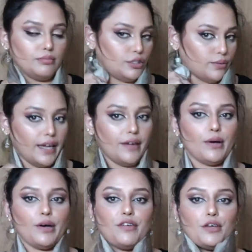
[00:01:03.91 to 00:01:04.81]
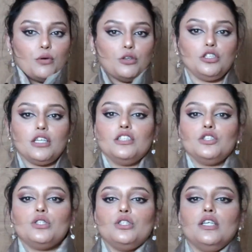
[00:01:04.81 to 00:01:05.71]
midway, wherever you want, you can
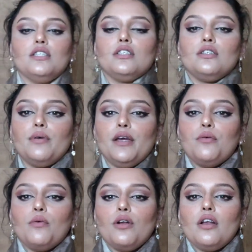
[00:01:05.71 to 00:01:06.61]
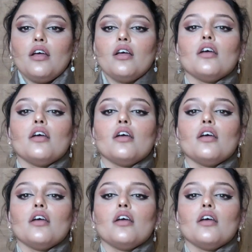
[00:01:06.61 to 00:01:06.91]
just adjust it the way you want.